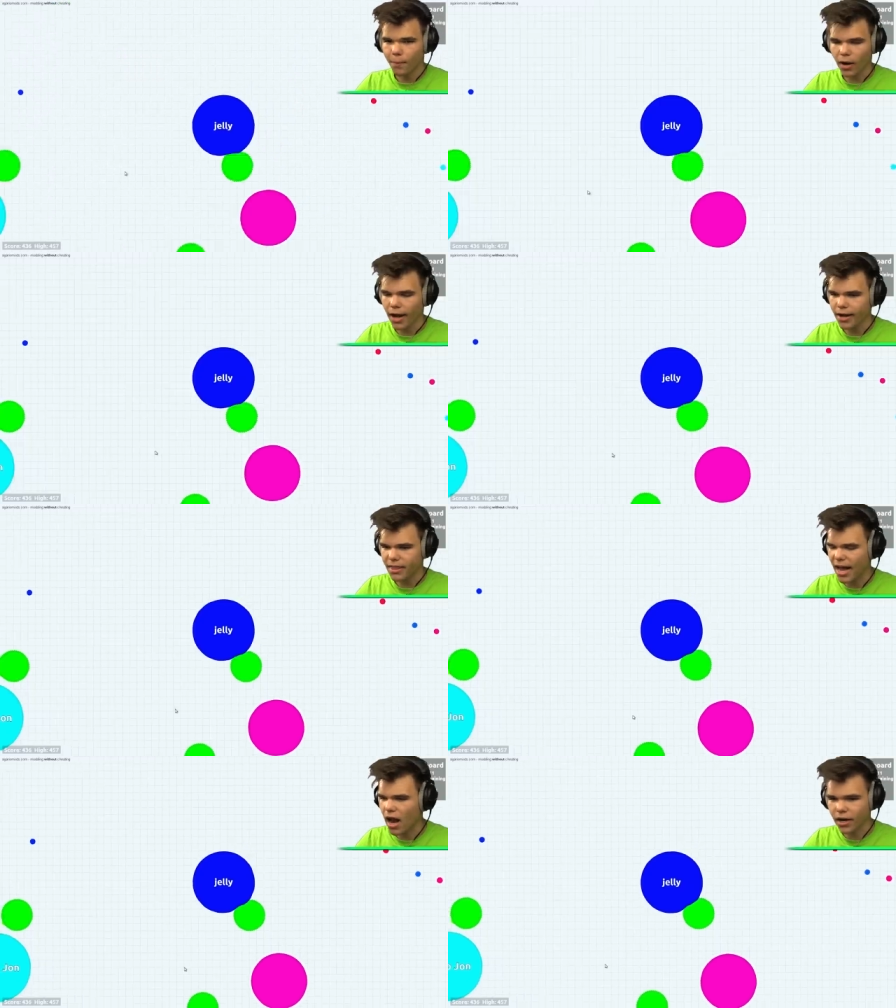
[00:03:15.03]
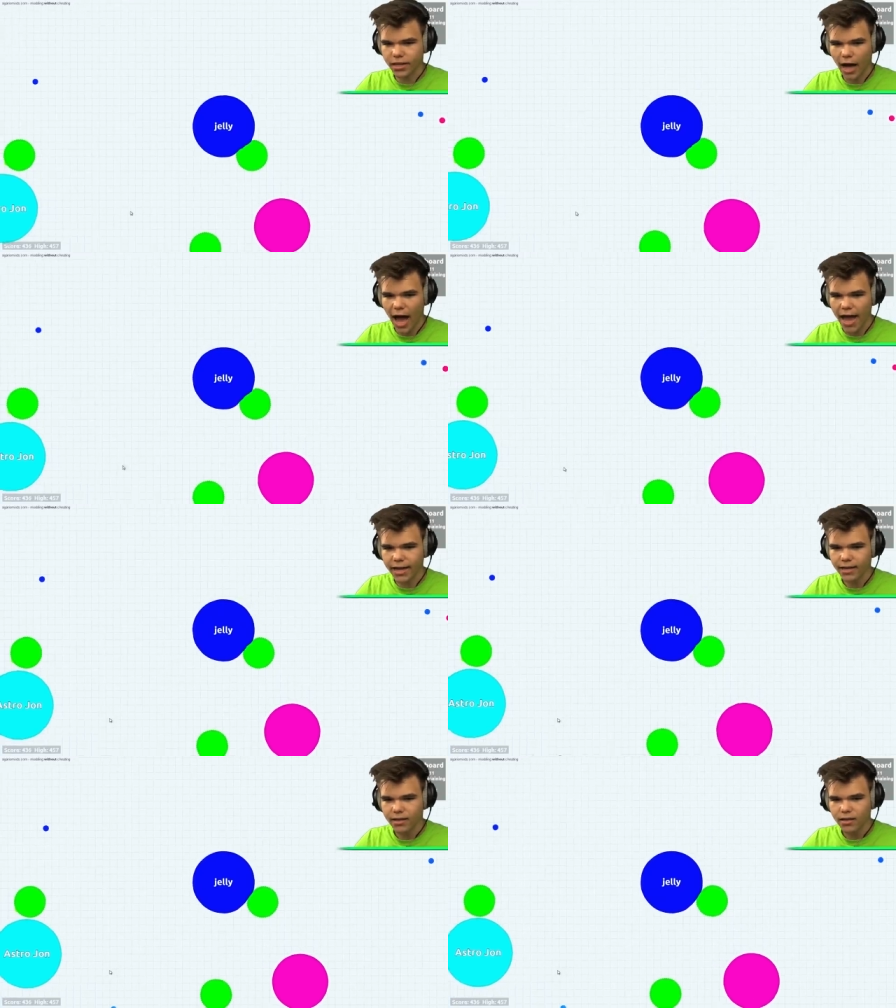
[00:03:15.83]
But that other guy,
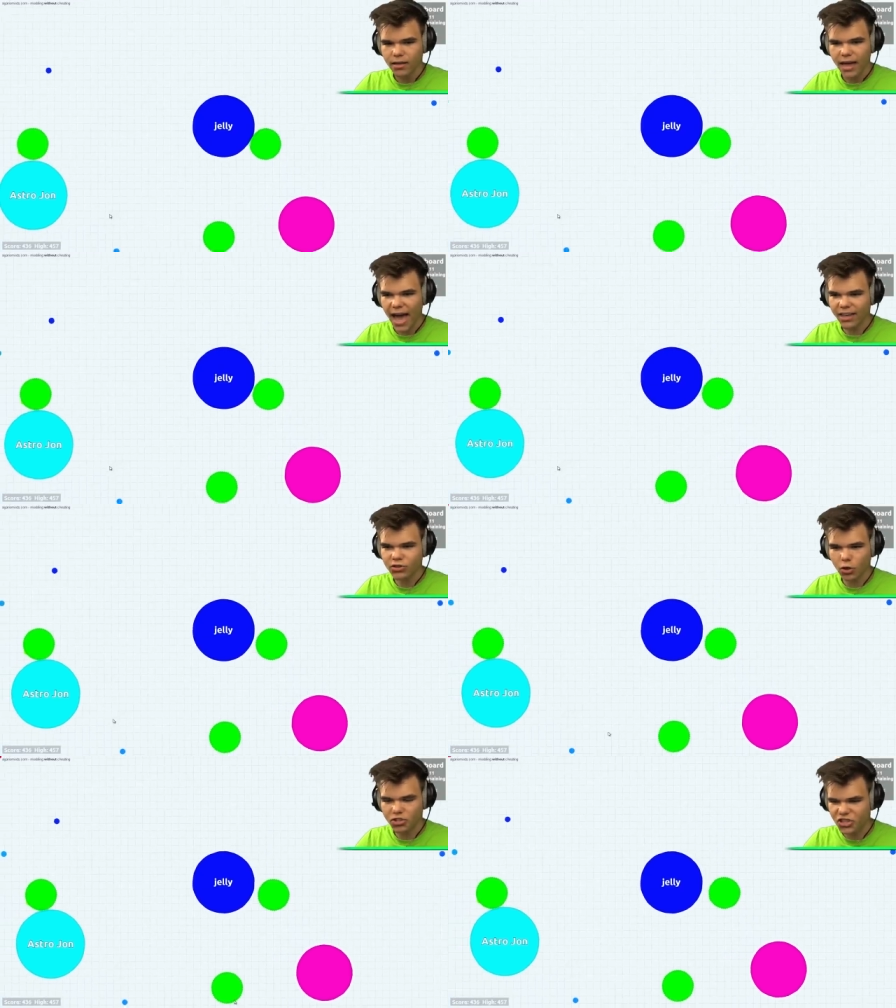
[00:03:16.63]
Astro